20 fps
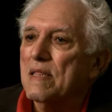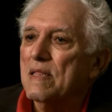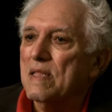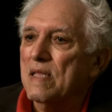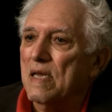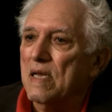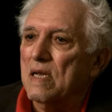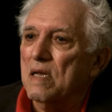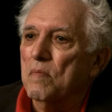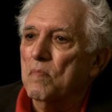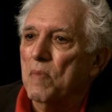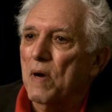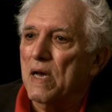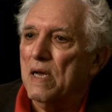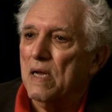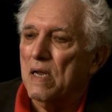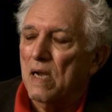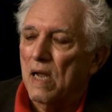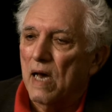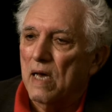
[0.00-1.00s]
taken by
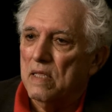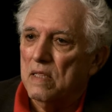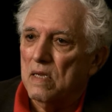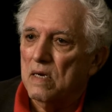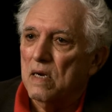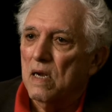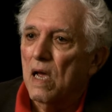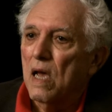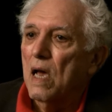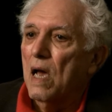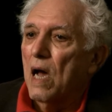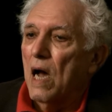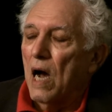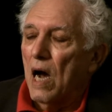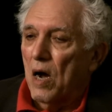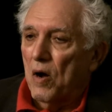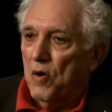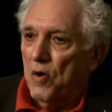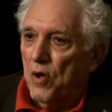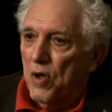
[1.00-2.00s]
glider.
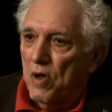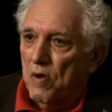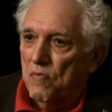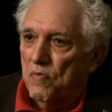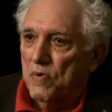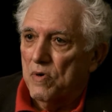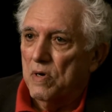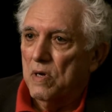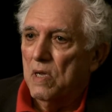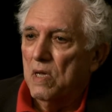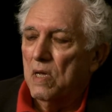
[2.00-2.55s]
However,